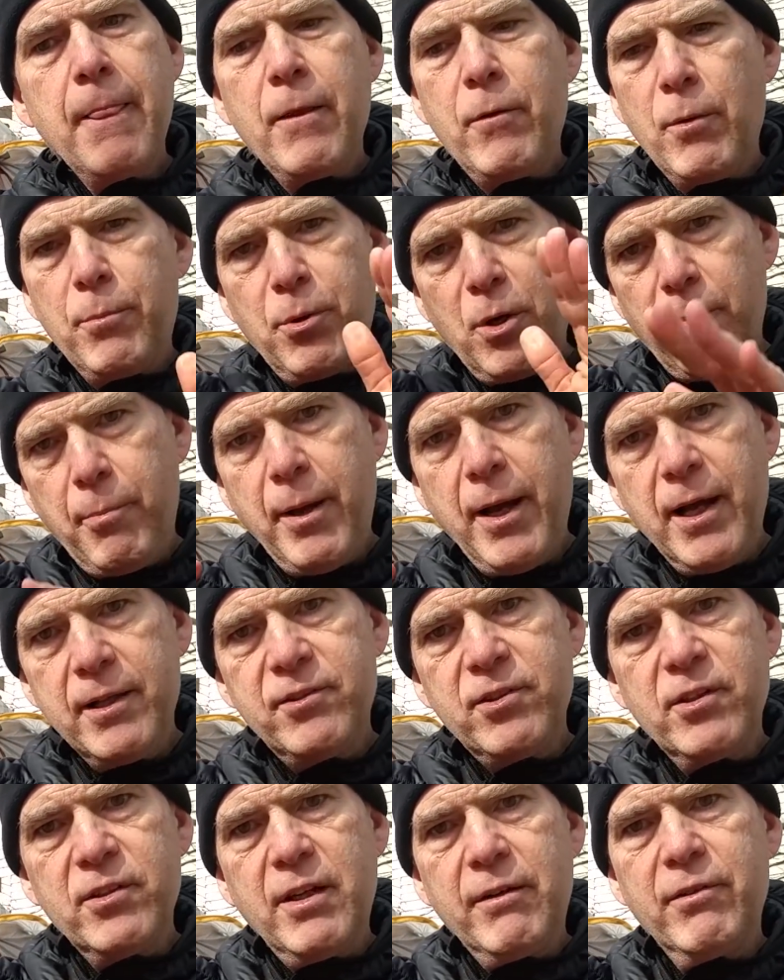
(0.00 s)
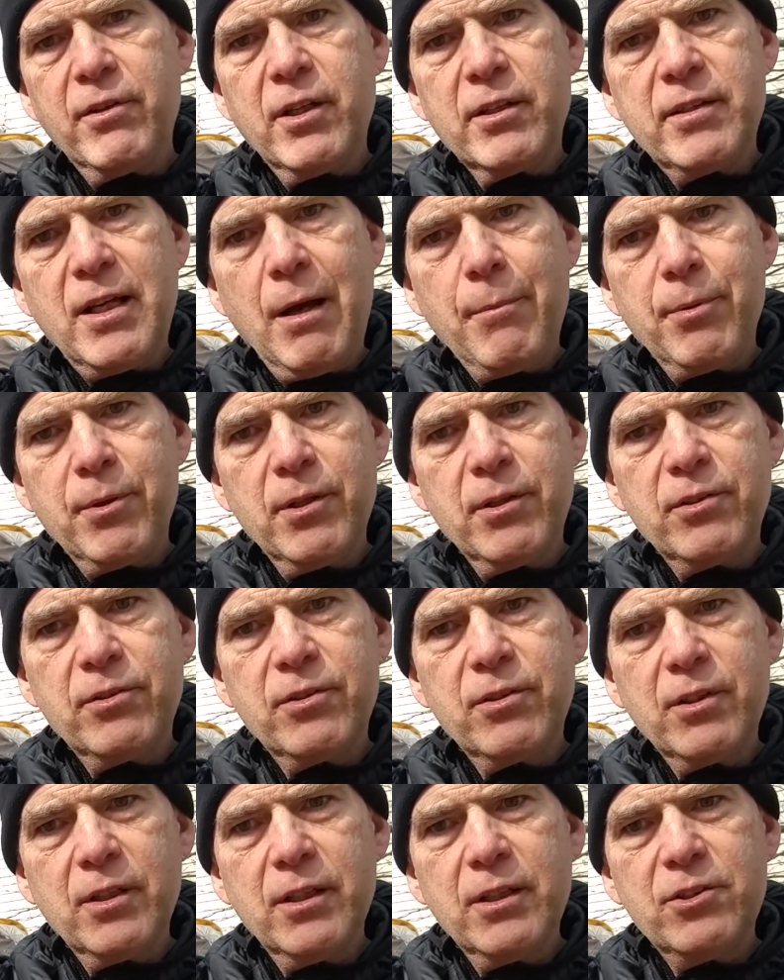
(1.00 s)
We put our pads and everything on top of this.
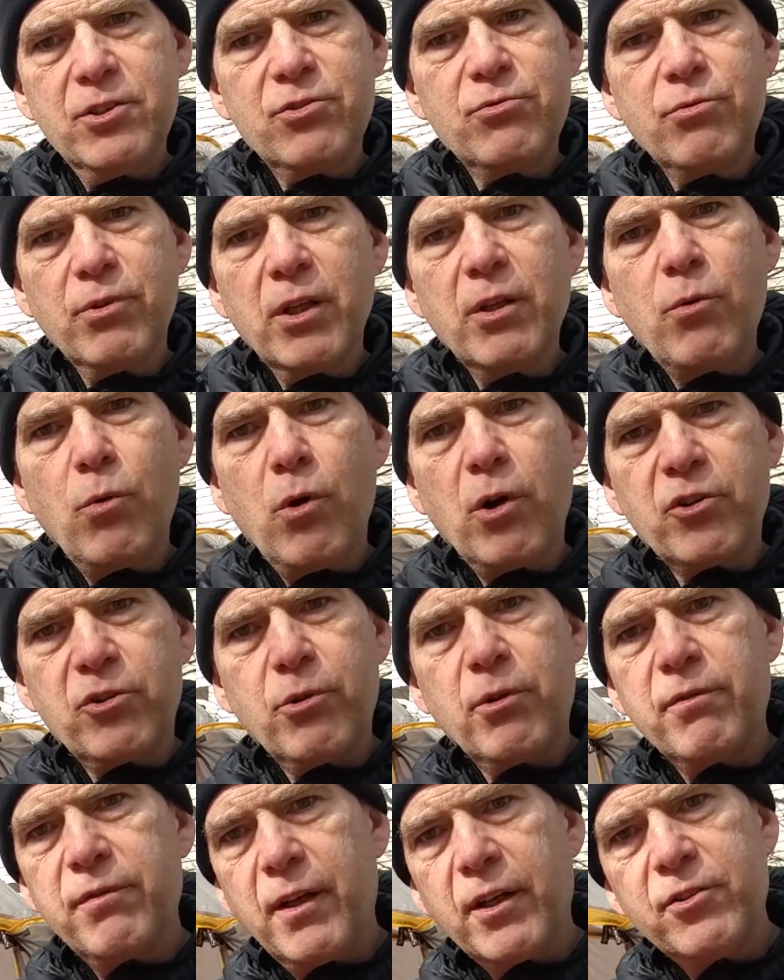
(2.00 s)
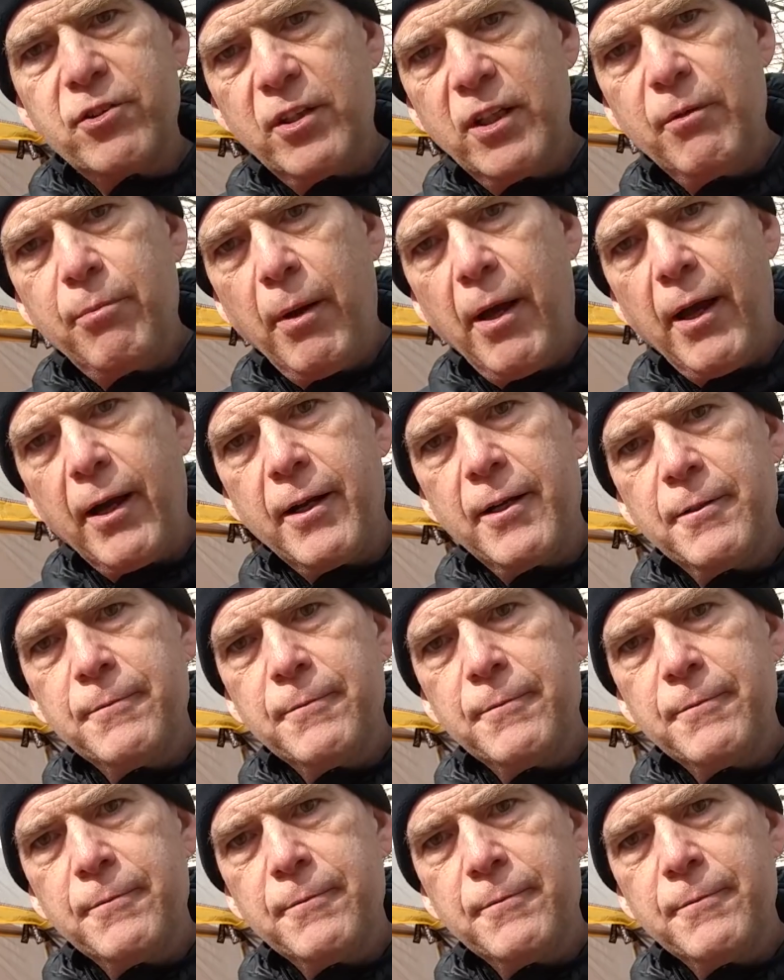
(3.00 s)
It just really works. It reflects the heat back.